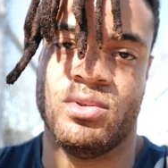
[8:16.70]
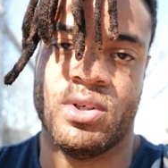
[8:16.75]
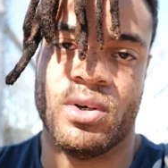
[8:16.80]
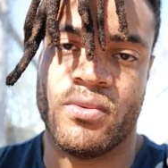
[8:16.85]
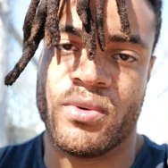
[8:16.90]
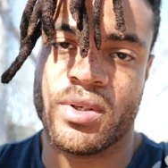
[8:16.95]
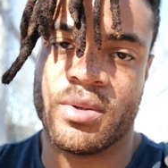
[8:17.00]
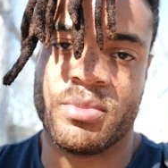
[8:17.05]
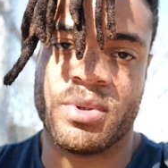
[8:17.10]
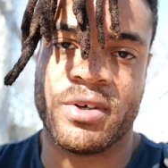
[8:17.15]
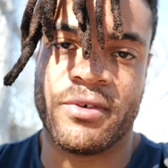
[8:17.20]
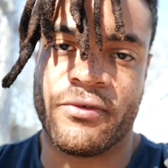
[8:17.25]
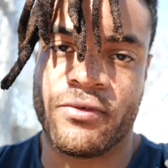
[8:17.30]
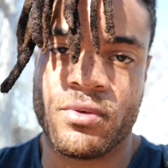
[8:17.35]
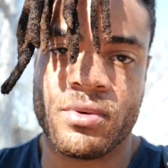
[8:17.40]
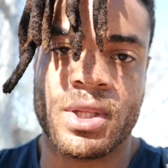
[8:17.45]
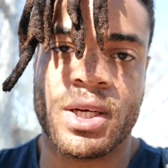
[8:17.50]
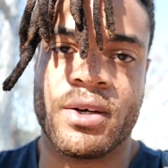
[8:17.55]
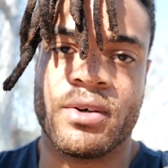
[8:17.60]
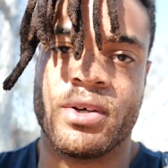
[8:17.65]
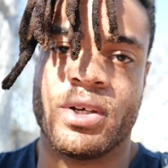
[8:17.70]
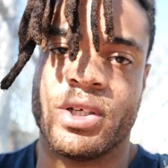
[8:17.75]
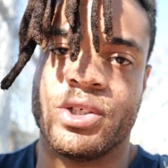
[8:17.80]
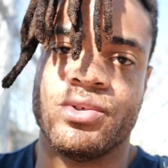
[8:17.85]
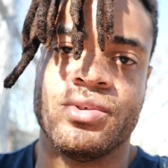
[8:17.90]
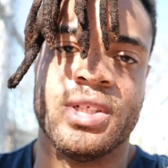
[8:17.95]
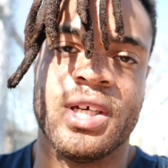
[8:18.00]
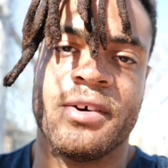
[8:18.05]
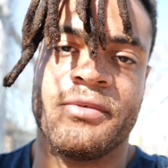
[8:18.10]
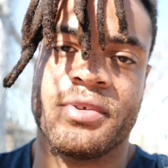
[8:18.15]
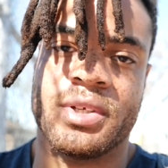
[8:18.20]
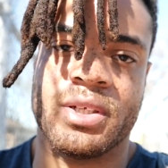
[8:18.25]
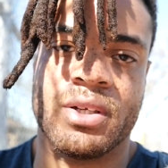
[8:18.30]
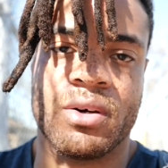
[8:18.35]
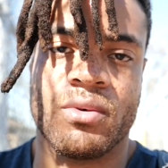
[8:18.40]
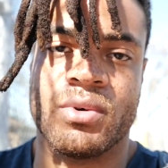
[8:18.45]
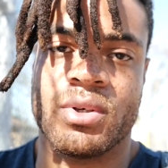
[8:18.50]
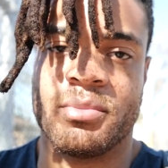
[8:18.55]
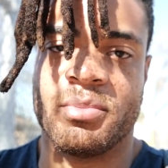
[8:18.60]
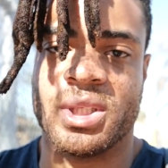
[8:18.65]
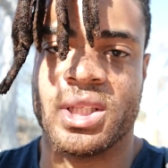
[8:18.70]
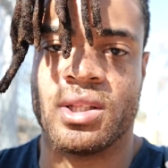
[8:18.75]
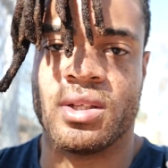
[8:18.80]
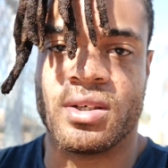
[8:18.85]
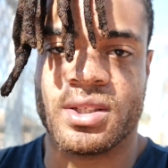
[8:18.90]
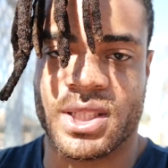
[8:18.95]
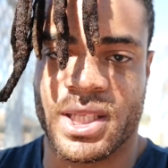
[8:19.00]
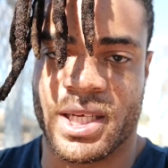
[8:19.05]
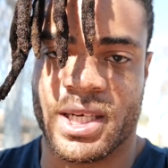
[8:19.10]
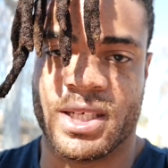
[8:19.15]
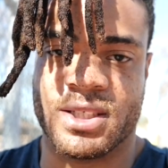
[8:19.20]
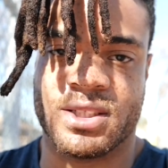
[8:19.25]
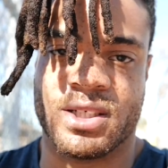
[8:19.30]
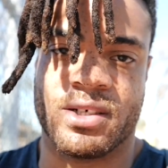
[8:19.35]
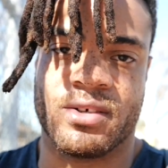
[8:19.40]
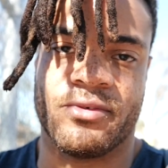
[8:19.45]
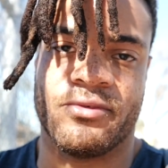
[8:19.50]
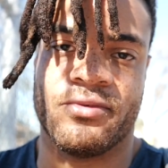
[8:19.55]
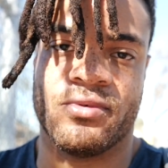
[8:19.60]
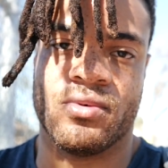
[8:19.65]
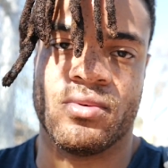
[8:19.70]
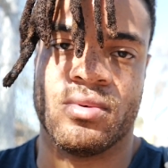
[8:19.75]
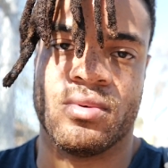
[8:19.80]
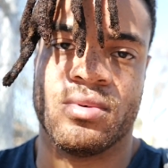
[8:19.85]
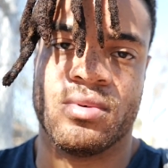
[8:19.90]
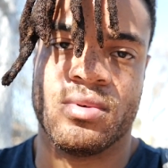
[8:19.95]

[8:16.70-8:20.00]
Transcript: don't want to be a fool out here, and you definitely don't want to be looked at as like a fool.